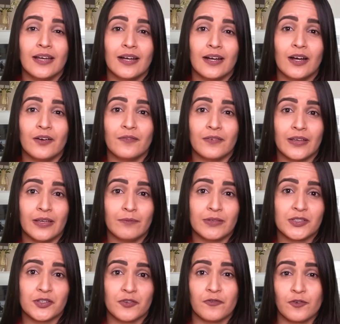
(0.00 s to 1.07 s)
of
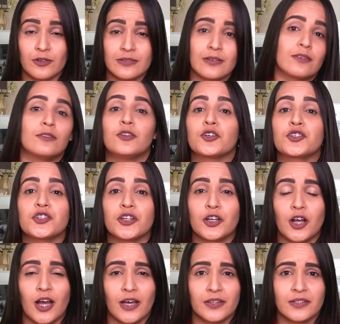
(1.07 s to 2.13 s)
inventory for luxury
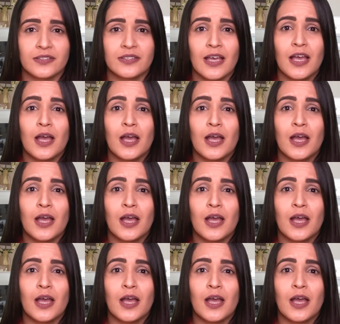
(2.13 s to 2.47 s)
condos.